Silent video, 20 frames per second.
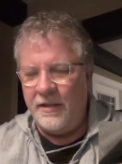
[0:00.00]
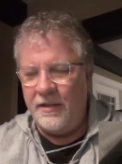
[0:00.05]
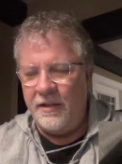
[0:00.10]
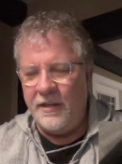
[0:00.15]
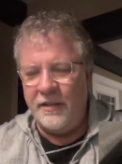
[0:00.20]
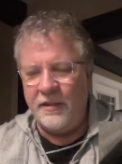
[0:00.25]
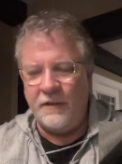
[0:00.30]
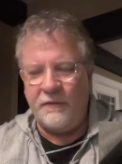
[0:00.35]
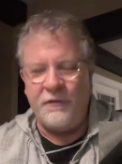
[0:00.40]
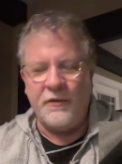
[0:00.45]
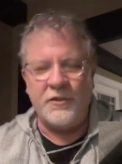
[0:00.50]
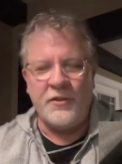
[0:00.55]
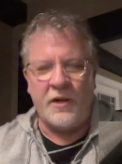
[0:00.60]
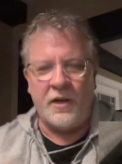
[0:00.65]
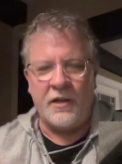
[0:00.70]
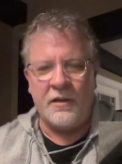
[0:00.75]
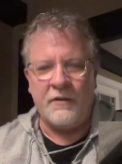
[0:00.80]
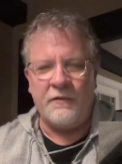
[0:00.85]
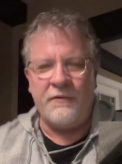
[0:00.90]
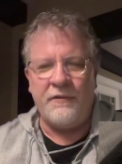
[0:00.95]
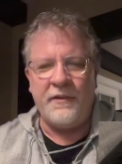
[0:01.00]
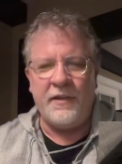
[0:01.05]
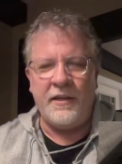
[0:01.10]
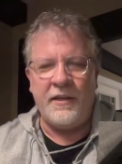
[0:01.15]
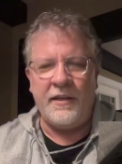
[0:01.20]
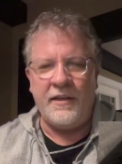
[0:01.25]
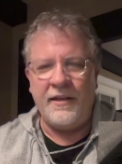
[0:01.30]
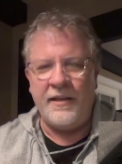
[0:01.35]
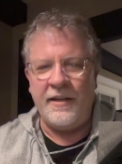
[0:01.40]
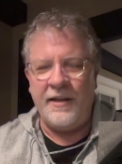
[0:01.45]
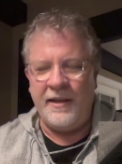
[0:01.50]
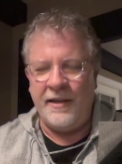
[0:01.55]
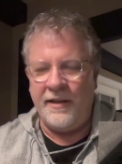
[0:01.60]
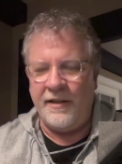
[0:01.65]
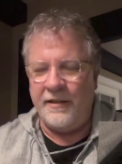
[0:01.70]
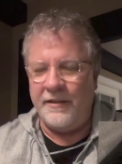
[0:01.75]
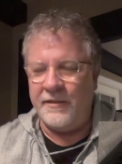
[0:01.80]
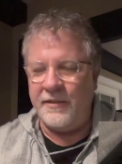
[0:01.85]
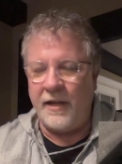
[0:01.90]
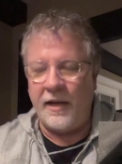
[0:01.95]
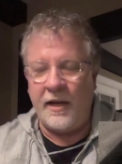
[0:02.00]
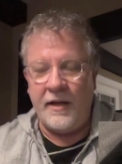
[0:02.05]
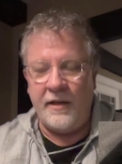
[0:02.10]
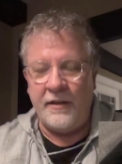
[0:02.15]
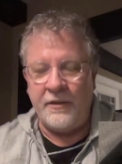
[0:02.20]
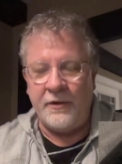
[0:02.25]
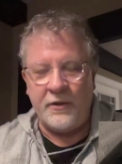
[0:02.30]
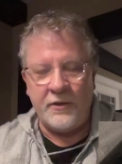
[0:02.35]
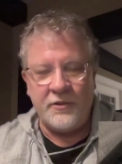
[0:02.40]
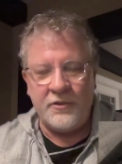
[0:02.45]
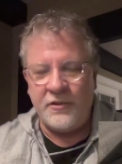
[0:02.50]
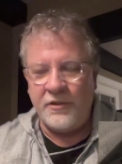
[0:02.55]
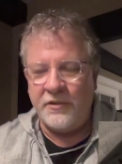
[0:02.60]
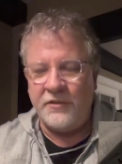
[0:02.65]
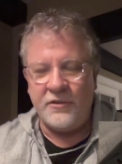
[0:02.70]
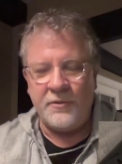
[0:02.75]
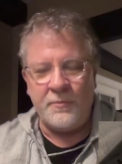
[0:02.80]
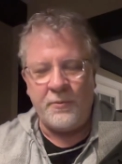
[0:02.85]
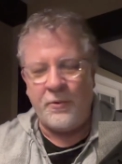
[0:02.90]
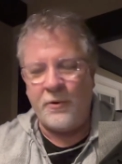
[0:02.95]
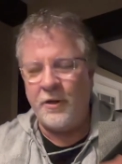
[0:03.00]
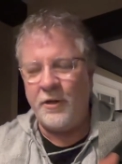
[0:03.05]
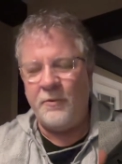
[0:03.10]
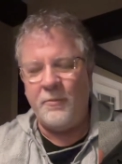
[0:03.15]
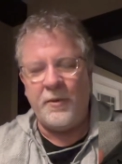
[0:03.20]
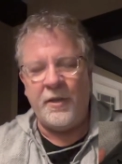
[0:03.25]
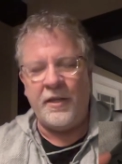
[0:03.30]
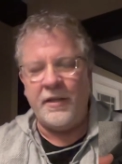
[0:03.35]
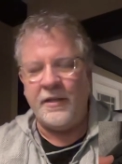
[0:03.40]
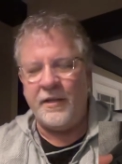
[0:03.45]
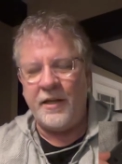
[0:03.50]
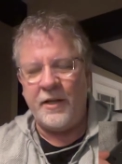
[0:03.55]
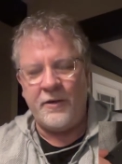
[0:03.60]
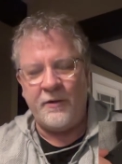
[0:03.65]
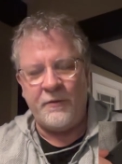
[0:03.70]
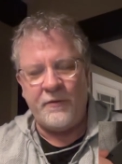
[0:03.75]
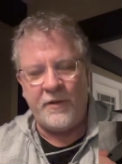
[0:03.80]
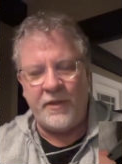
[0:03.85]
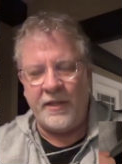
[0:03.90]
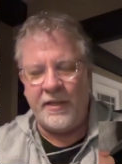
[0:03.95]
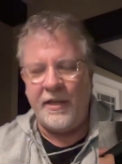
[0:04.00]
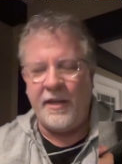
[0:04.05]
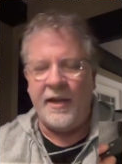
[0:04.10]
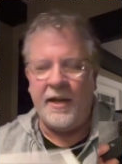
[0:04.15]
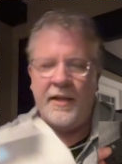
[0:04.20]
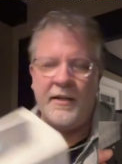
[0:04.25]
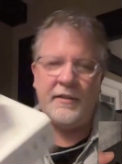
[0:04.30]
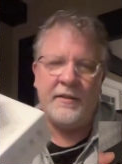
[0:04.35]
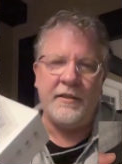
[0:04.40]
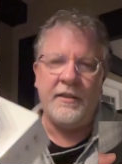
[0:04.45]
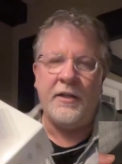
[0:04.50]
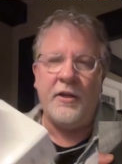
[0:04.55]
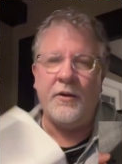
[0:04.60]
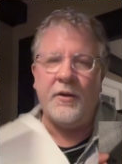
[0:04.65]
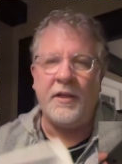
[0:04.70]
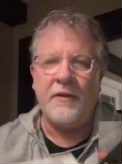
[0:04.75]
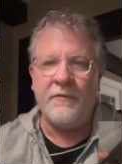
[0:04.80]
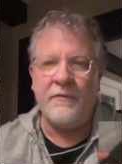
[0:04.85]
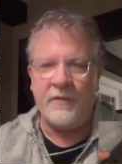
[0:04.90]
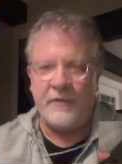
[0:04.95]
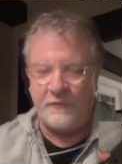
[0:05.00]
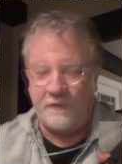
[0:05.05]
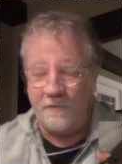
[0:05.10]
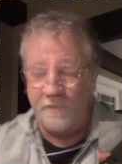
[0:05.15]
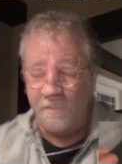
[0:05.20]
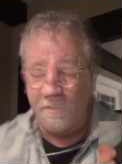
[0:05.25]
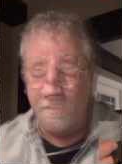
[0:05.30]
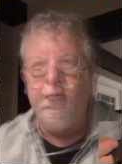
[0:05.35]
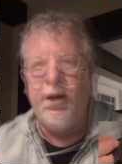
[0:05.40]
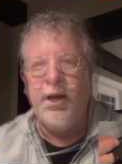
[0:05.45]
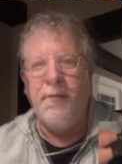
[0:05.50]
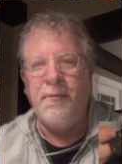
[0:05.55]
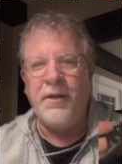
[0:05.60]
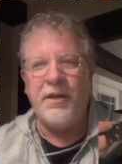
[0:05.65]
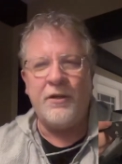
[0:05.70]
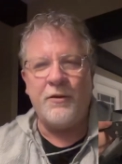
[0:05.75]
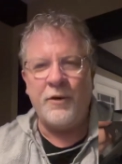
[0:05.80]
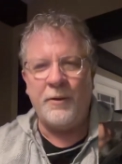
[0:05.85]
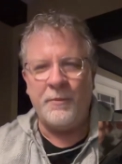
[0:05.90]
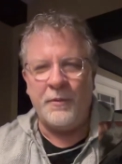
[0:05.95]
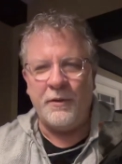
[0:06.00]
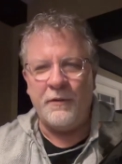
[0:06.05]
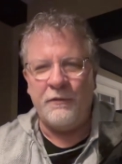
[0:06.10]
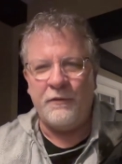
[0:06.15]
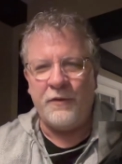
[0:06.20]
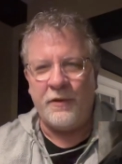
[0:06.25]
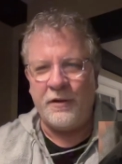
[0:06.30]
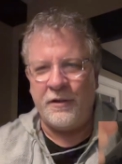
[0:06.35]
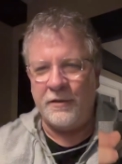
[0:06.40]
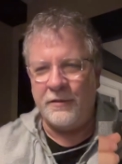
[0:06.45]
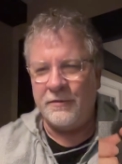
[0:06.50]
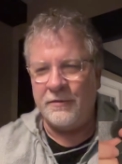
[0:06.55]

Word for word: in the photography and uh, they're interested in supporting me in however they can, you know, even if it buy me equipment for,